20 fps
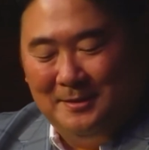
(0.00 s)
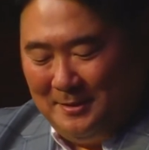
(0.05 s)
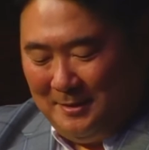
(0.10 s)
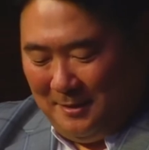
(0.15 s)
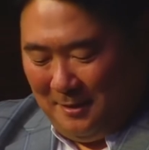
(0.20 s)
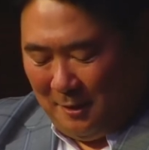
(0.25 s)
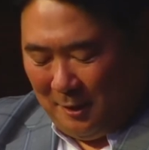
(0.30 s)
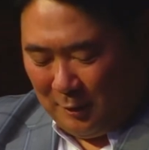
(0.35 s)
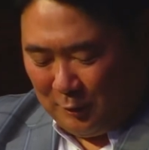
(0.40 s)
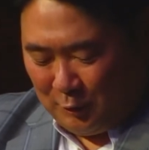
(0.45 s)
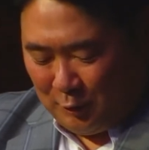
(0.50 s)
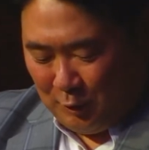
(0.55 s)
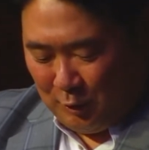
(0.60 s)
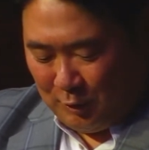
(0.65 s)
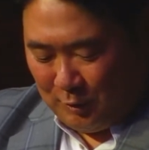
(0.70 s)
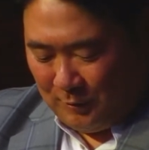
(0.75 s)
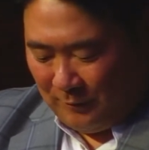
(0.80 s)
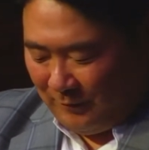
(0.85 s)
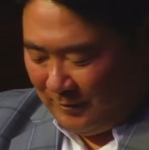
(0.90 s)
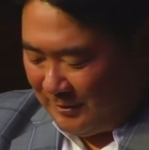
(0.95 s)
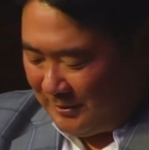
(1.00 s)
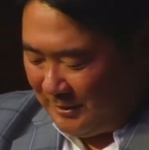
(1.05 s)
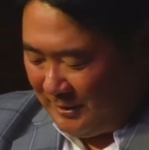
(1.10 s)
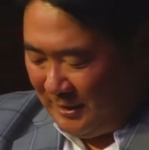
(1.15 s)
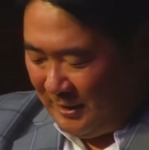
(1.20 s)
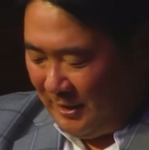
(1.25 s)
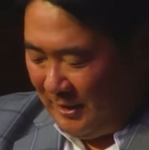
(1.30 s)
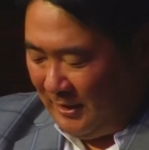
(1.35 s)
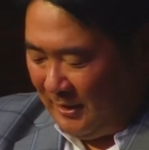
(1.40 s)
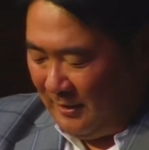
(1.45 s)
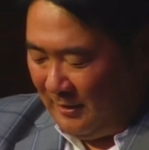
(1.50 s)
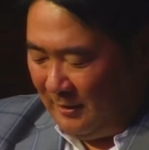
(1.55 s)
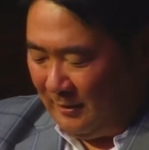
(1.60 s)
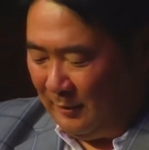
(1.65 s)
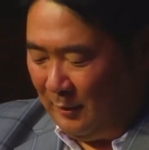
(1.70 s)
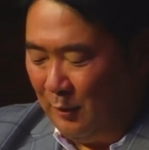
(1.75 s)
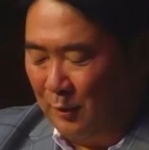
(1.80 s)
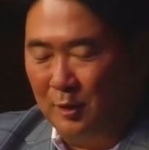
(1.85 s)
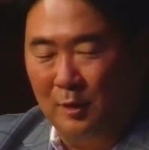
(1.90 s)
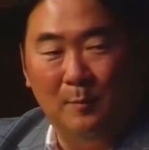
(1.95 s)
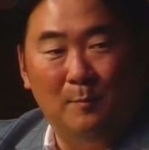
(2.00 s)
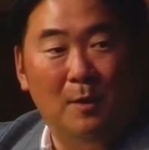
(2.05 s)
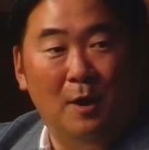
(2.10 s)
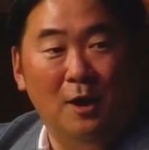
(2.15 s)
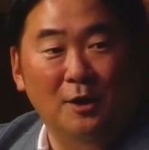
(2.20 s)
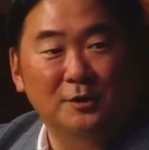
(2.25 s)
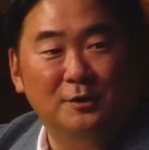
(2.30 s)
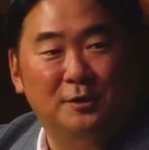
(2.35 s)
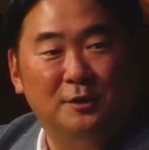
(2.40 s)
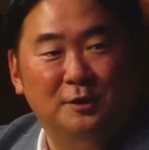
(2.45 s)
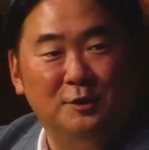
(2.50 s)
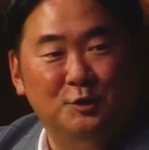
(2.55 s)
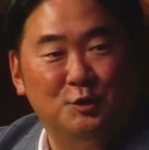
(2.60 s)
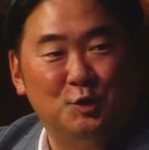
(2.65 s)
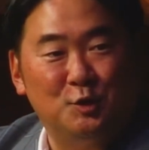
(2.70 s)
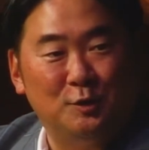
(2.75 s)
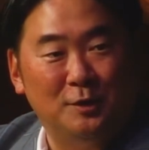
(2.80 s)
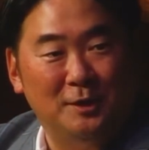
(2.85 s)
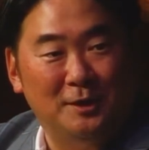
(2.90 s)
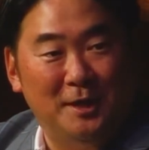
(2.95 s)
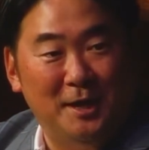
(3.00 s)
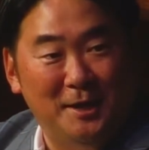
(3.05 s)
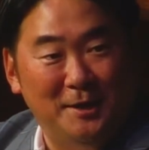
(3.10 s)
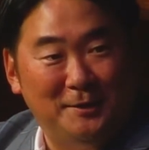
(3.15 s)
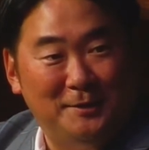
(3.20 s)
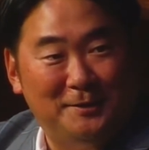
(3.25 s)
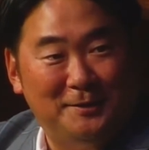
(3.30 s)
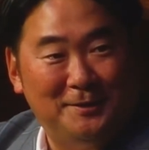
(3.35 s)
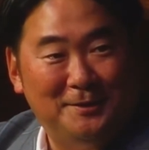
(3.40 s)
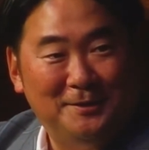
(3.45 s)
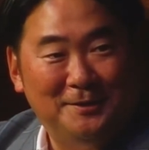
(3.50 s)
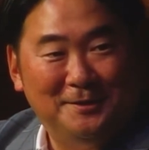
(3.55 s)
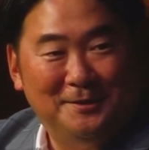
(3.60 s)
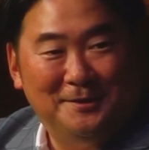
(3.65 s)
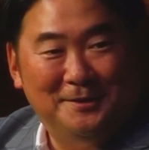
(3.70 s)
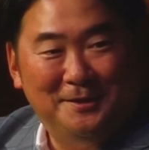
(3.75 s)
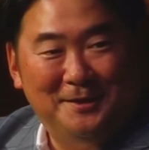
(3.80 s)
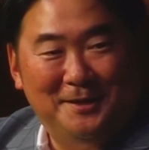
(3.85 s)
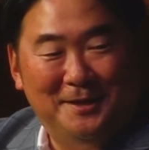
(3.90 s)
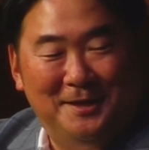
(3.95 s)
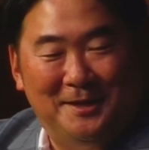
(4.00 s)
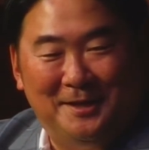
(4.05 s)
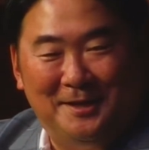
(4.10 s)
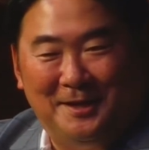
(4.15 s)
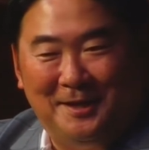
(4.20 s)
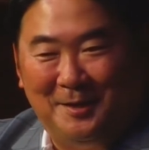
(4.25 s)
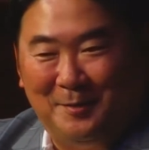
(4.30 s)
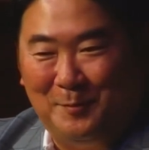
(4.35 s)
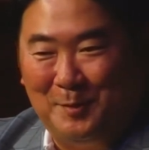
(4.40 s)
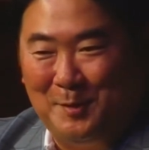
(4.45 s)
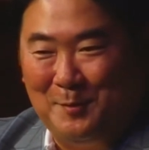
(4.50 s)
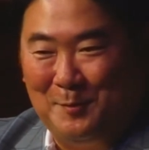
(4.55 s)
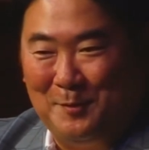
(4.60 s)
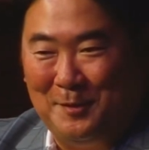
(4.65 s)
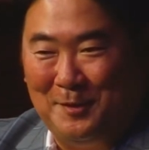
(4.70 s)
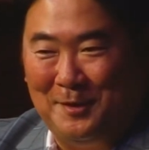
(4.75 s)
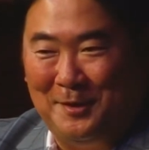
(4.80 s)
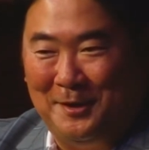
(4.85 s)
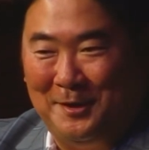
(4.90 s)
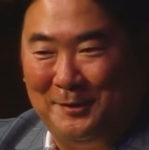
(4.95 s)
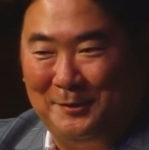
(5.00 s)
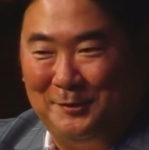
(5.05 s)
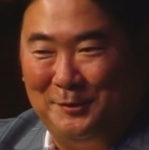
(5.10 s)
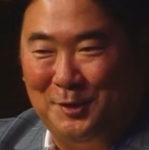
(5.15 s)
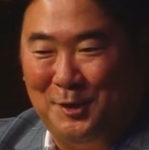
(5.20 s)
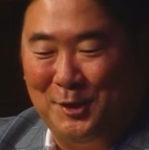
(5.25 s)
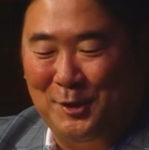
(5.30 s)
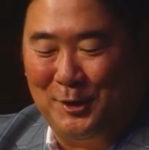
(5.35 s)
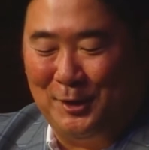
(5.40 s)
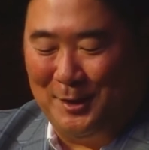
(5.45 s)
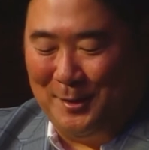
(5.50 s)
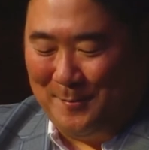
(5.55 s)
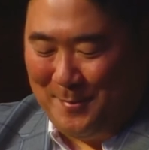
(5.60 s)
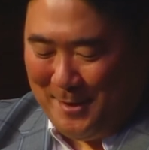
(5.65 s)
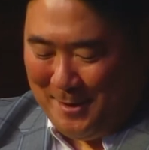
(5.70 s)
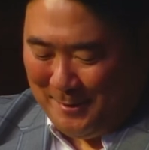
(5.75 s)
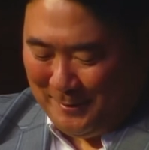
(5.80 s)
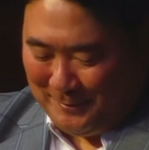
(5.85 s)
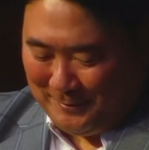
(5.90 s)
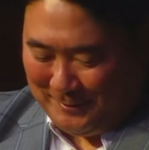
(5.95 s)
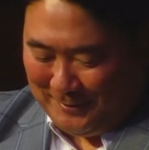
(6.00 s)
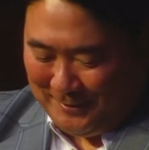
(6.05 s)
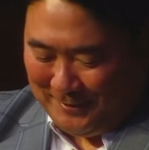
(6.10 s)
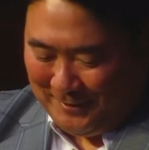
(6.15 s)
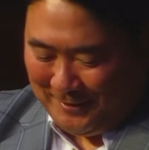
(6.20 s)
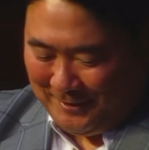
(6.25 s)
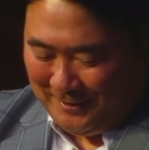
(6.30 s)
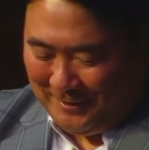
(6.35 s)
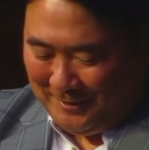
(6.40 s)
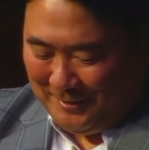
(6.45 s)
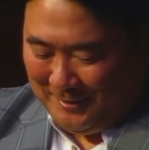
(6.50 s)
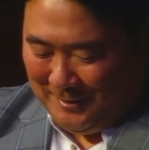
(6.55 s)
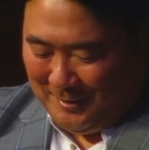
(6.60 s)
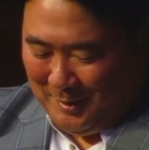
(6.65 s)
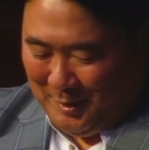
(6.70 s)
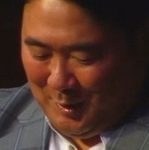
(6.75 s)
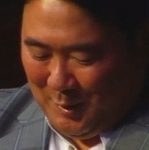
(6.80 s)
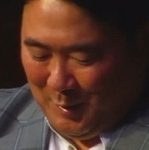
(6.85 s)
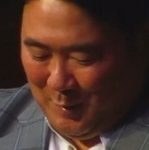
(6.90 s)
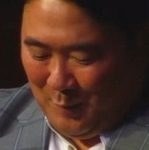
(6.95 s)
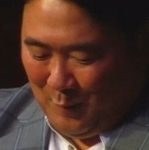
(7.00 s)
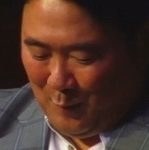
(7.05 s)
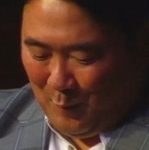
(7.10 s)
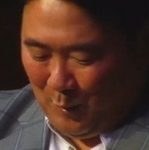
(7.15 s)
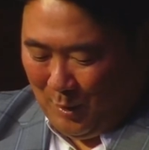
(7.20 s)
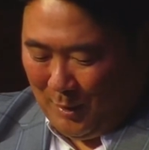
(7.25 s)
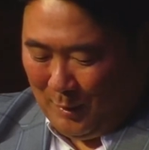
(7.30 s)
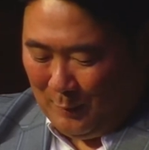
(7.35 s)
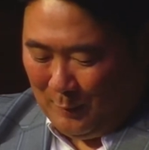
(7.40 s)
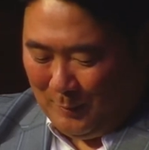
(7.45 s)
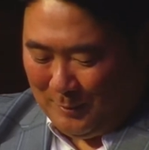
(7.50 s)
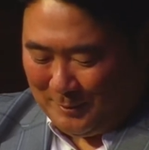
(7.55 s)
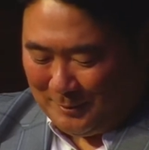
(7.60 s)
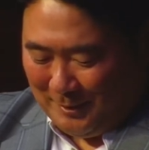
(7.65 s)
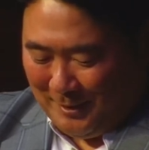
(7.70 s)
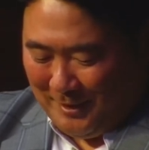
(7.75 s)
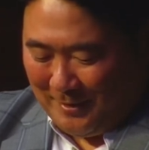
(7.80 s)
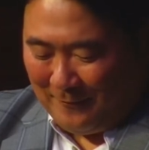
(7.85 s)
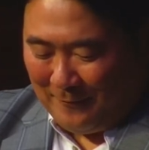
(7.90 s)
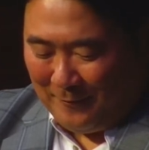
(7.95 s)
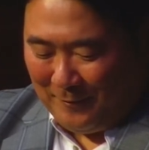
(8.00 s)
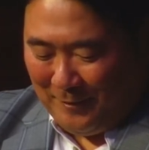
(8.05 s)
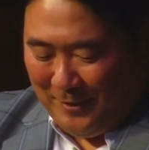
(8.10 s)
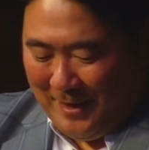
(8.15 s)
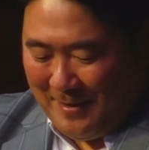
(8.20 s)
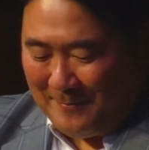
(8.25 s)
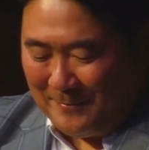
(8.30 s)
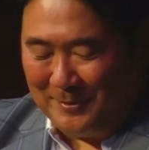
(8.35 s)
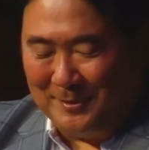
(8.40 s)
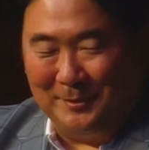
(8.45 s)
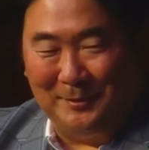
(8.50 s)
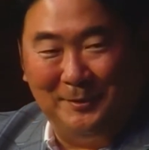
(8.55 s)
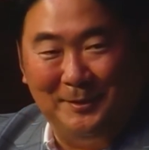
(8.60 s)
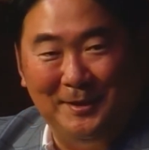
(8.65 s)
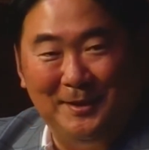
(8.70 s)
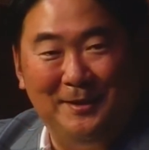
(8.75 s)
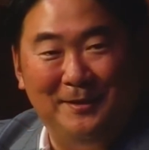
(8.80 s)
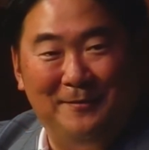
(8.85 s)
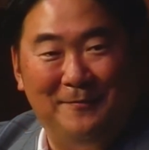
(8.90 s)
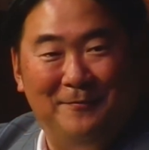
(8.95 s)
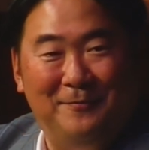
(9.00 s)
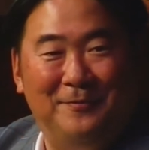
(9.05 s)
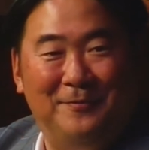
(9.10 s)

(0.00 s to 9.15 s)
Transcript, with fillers: our church visited a, a, local mosque on Shirley Gate, mm -hmm. and uh, we were uh, talking about uh, what it was like for them to live